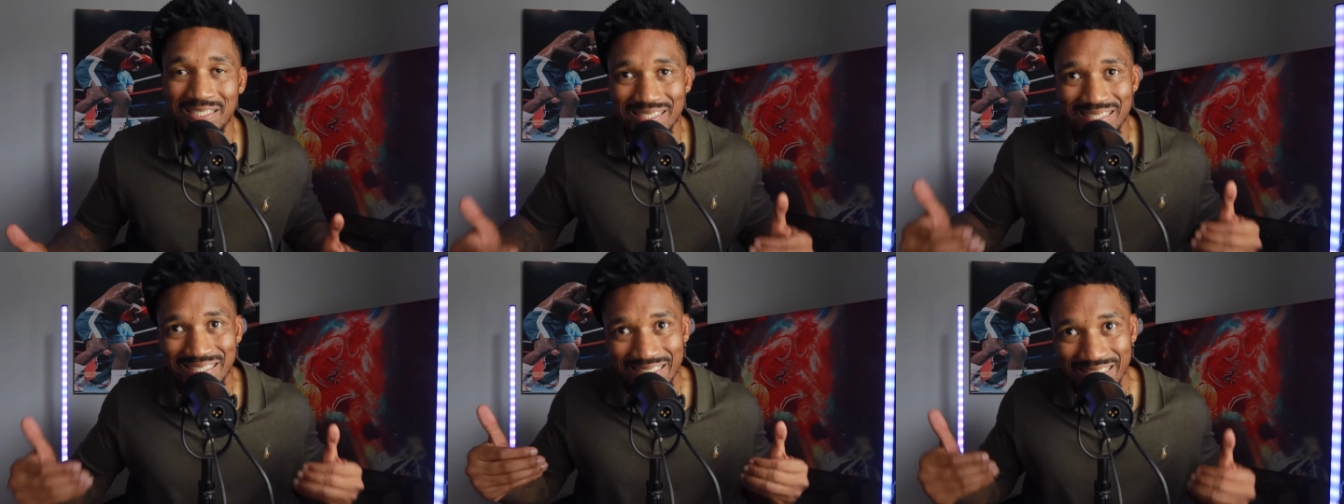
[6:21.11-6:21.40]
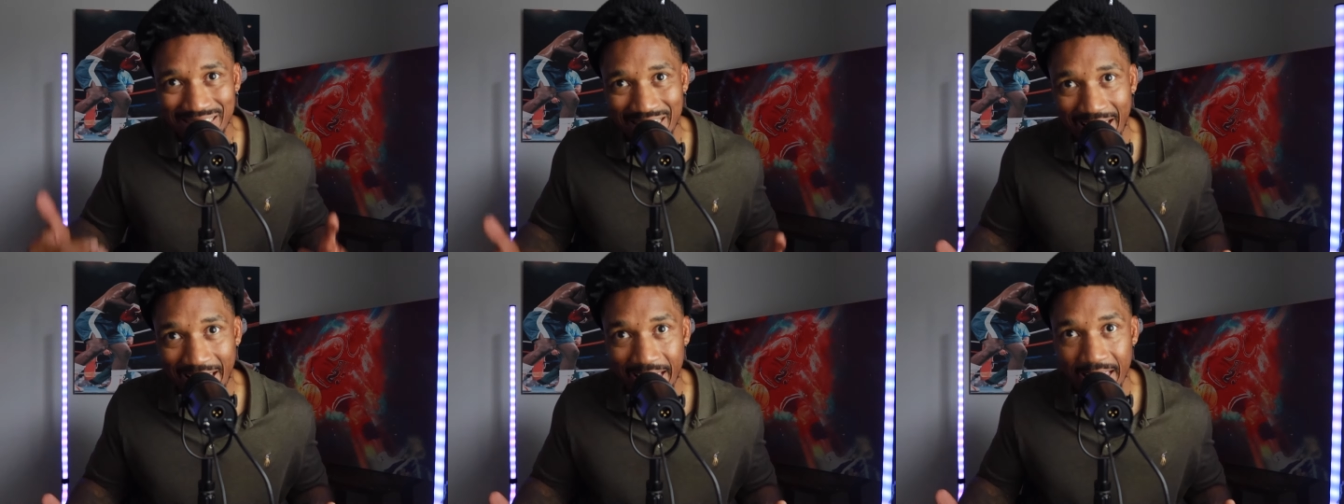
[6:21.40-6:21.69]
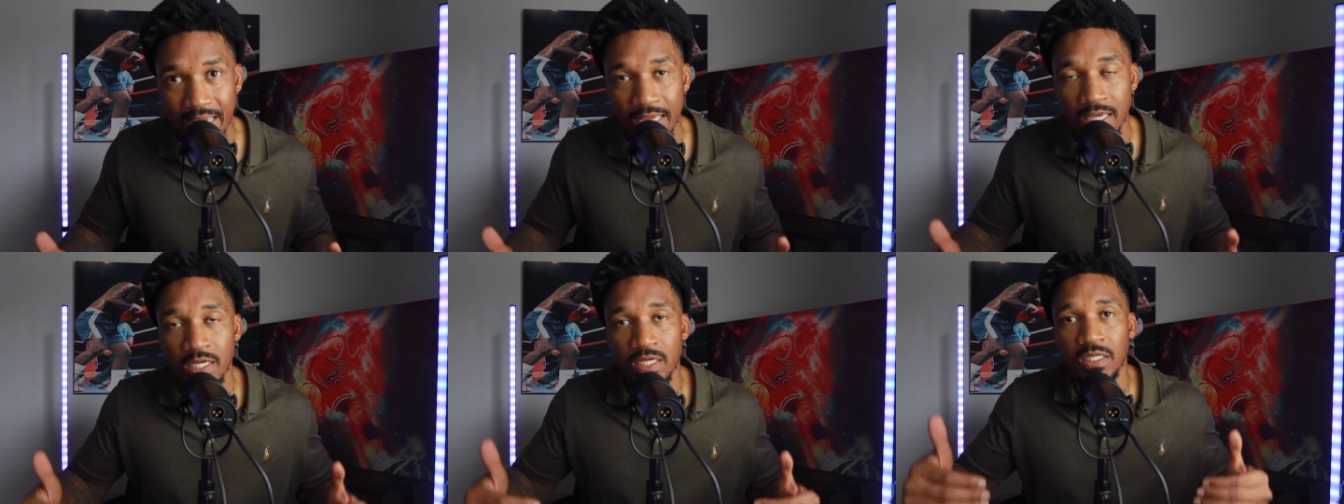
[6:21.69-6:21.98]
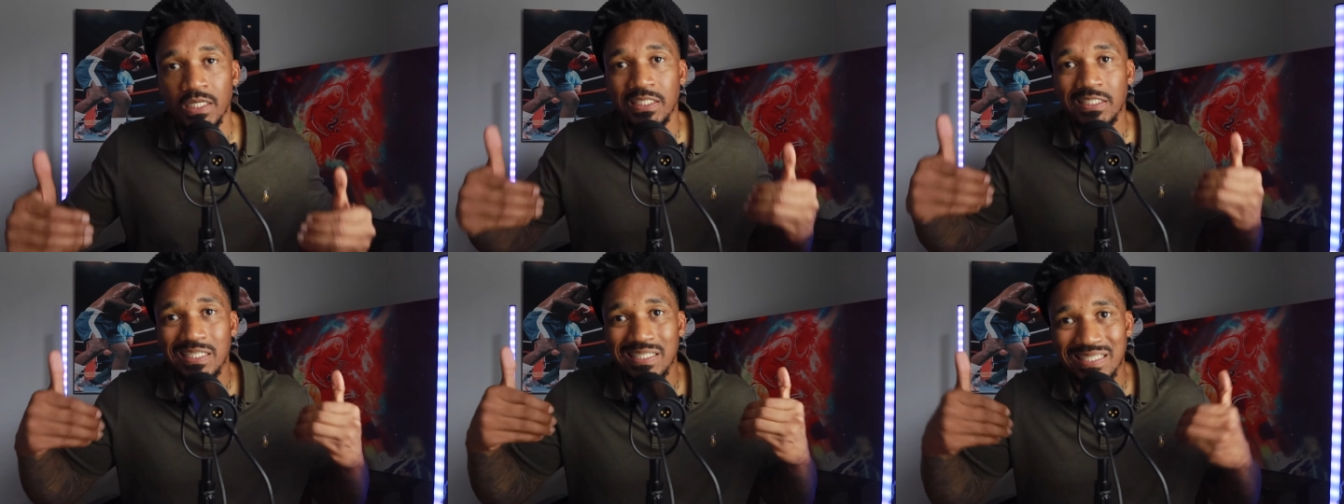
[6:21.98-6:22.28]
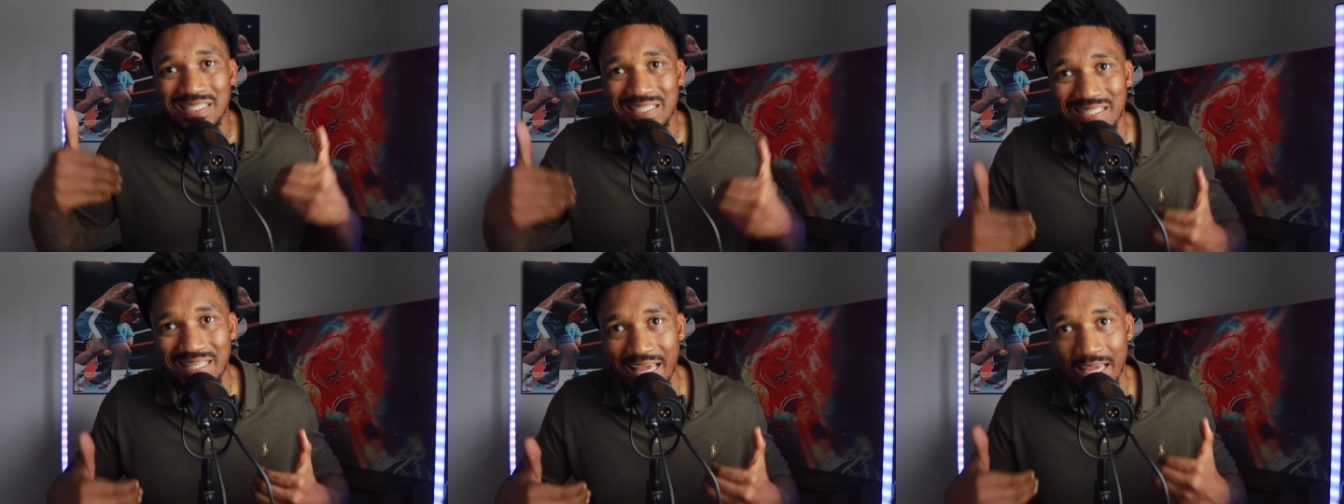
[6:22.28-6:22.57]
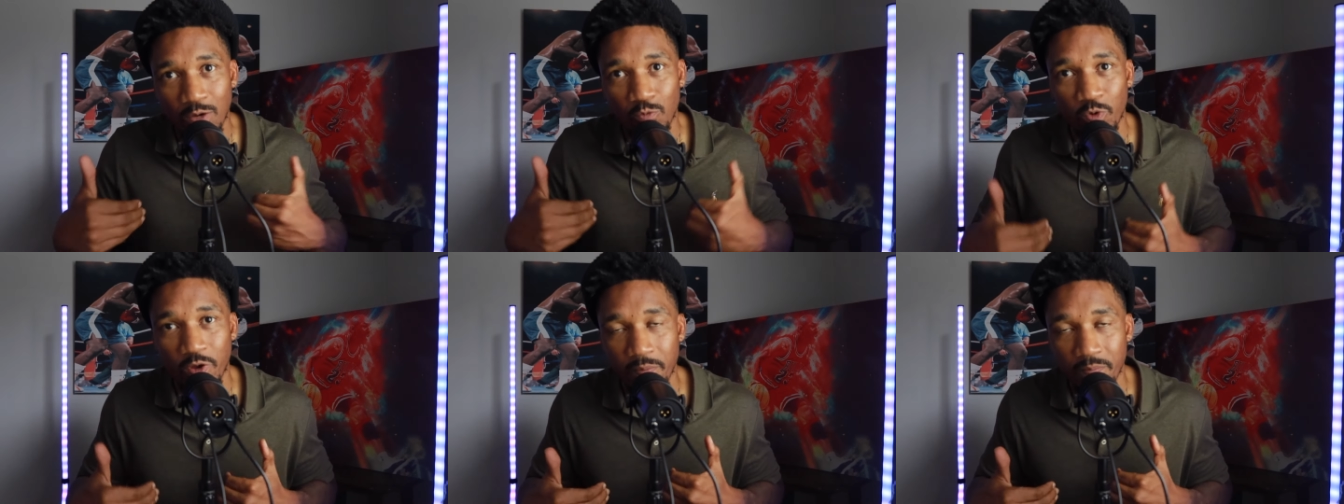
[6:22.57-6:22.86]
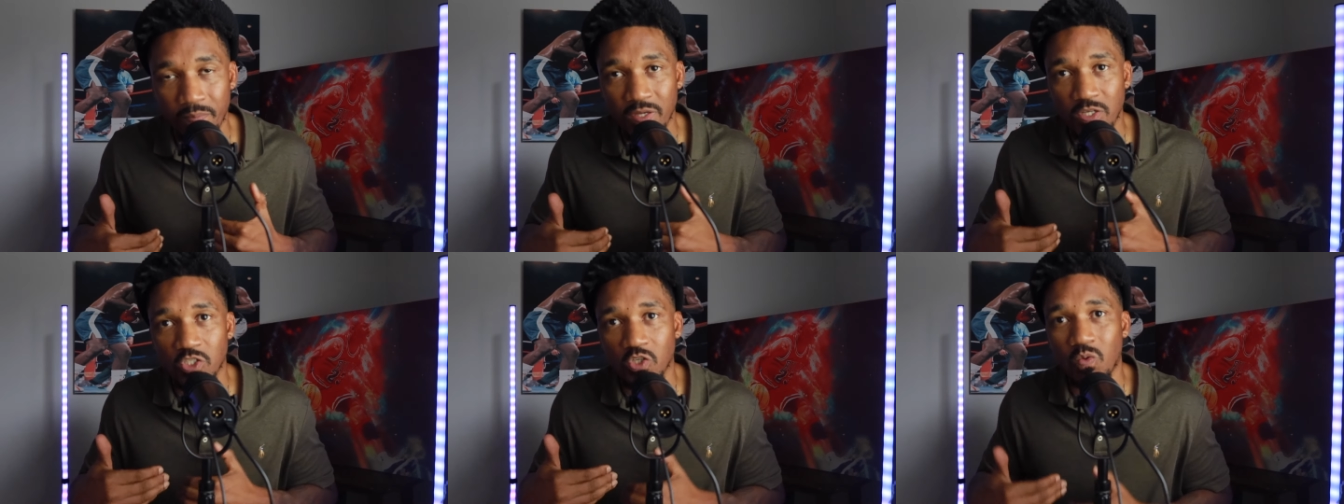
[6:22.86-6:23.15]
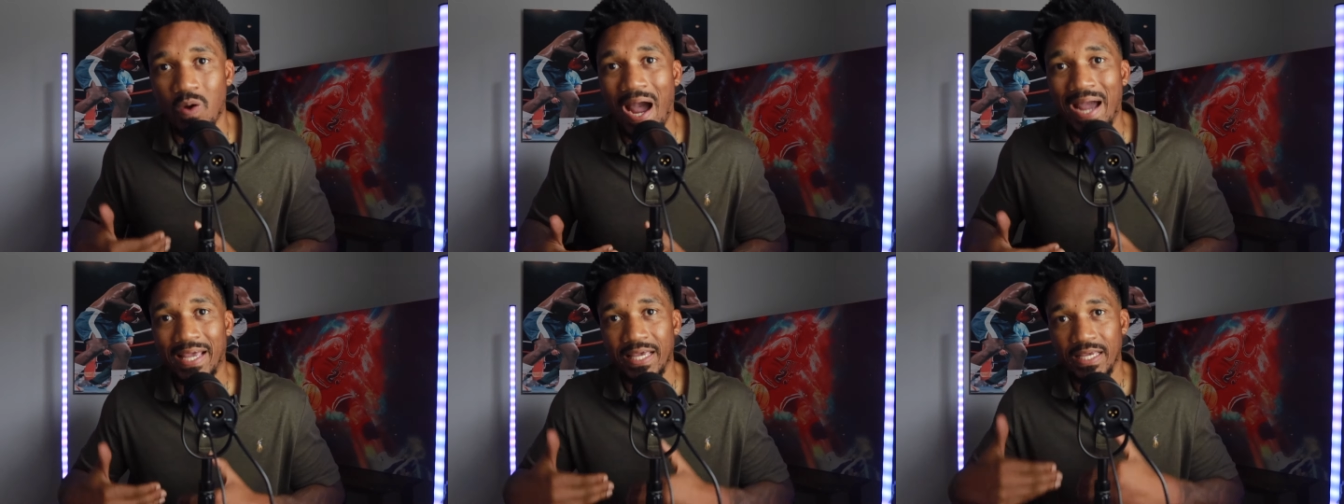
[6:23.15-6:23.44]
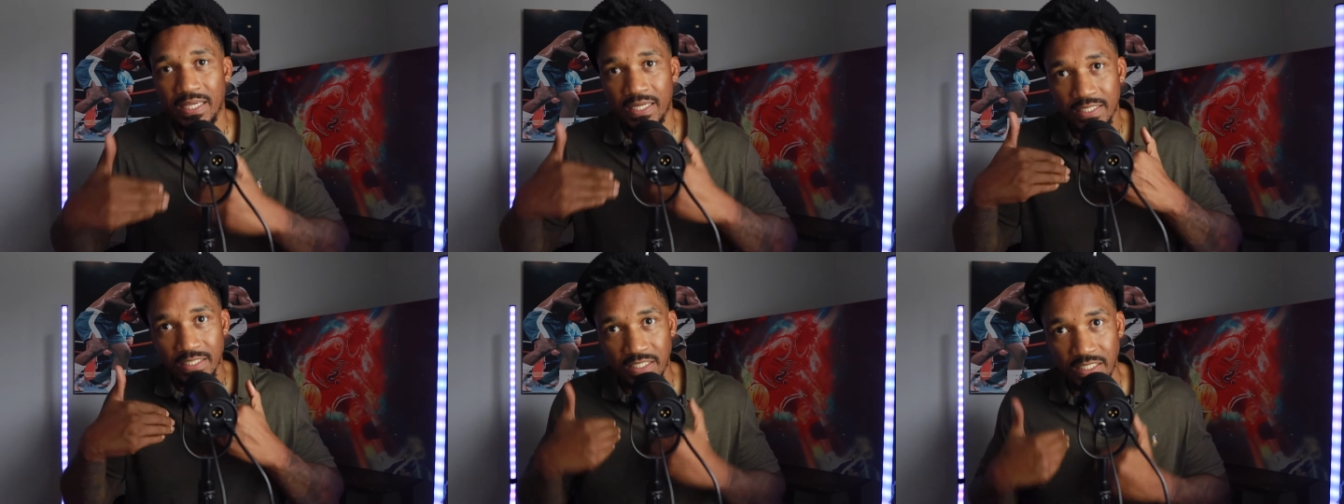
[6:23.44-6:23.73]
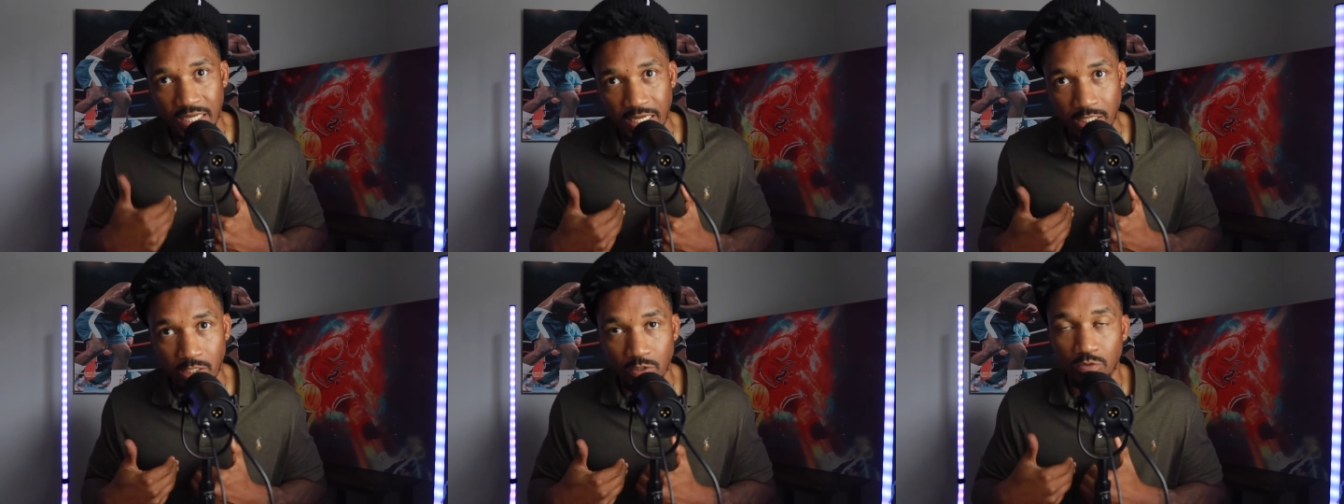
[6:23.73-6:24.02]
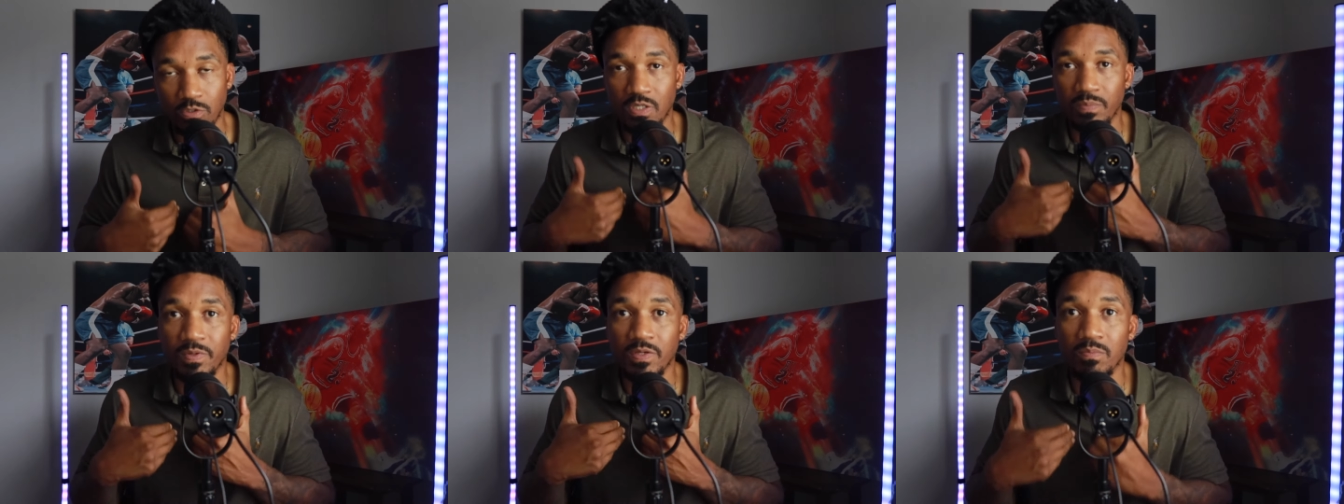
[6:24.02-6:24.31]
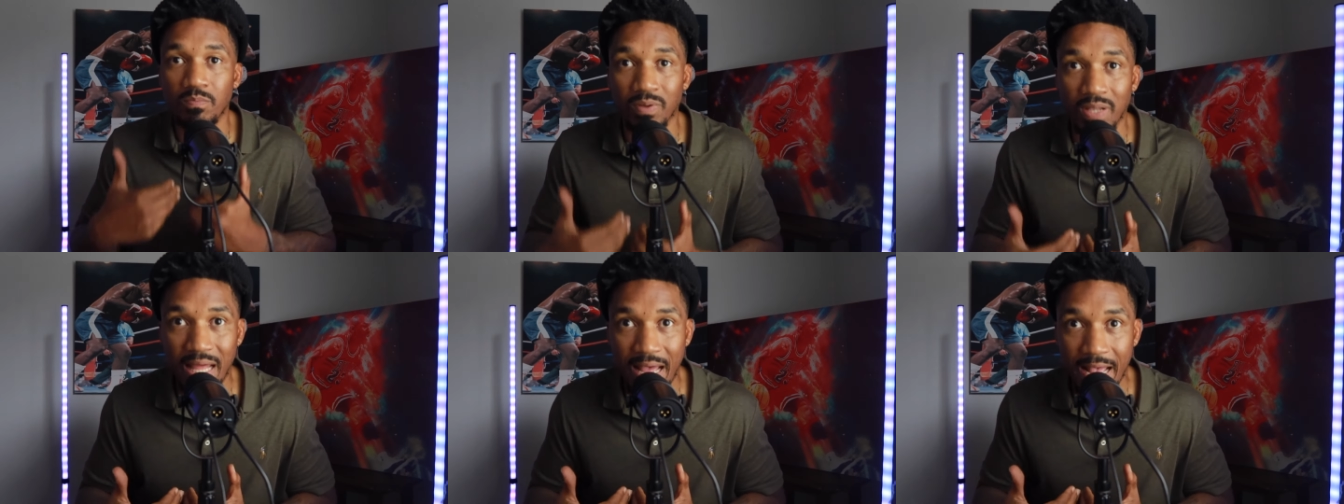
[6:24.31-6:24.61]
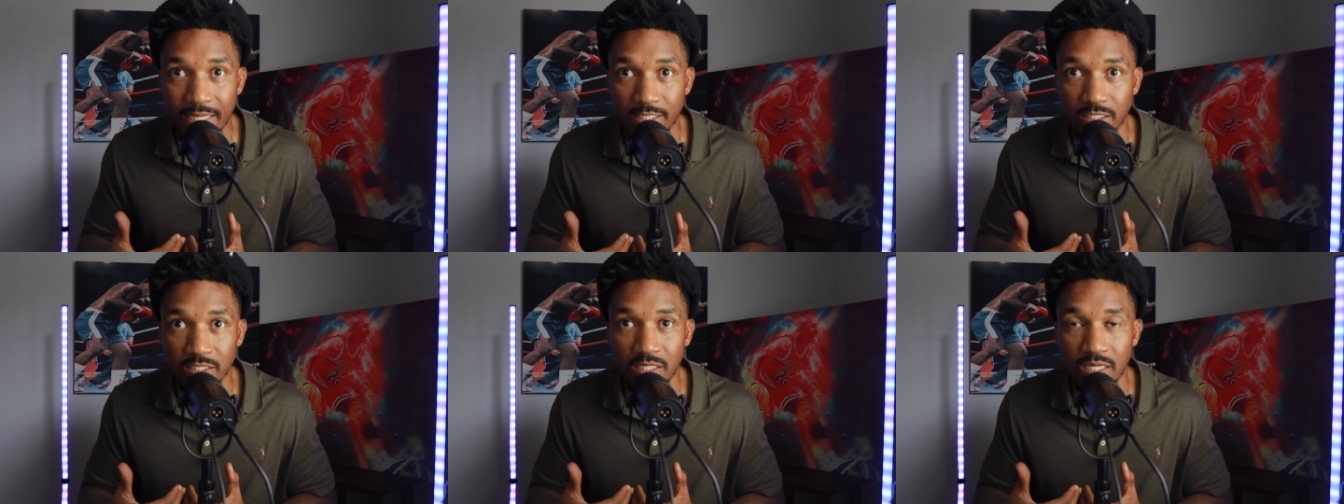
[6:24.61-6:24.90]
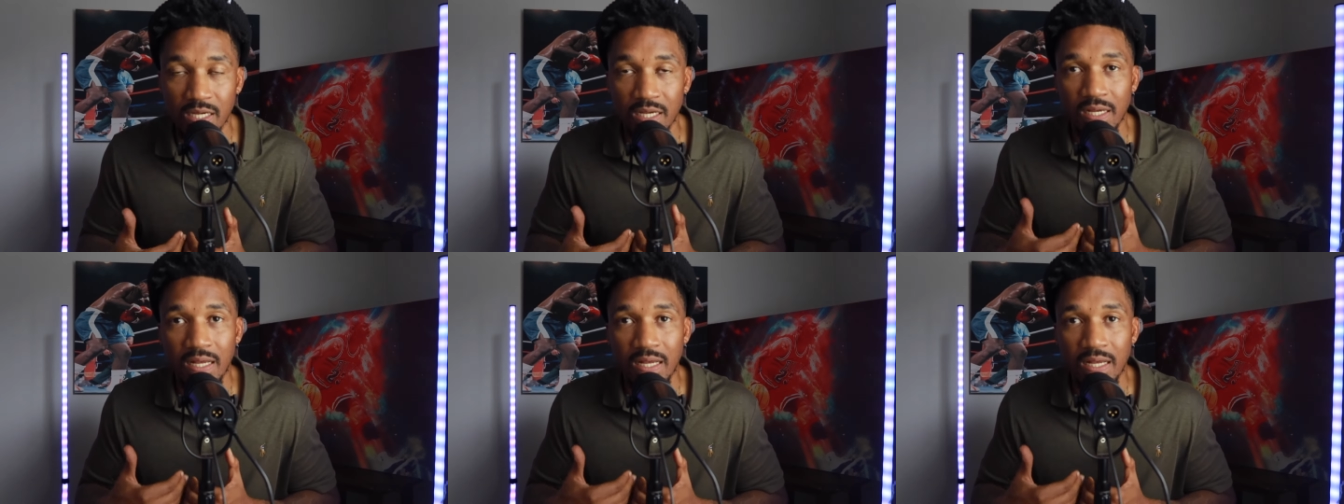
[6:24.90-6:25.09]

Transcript: Just stay, just stay with me so I can continue to be blessed.